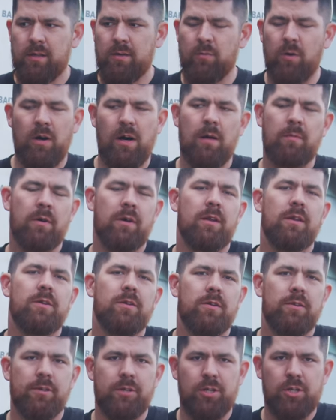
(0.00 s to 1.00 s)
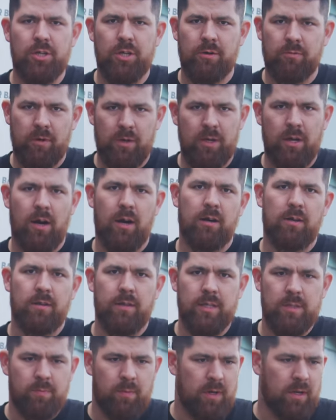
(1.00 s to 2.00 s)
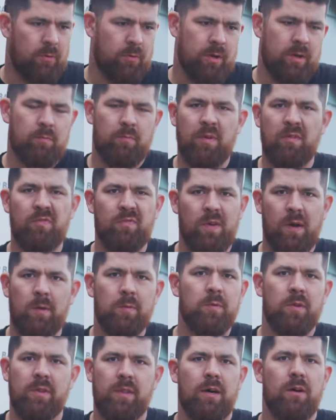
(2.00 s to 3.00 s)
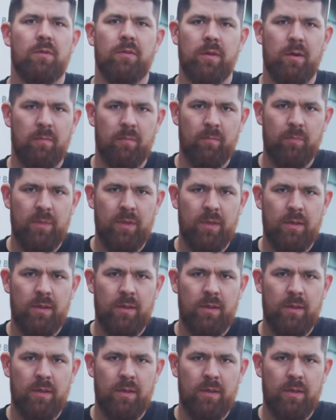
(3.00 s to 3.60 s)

well, I'm gonna do this shit regardless, but it wouldn't be filmed without them.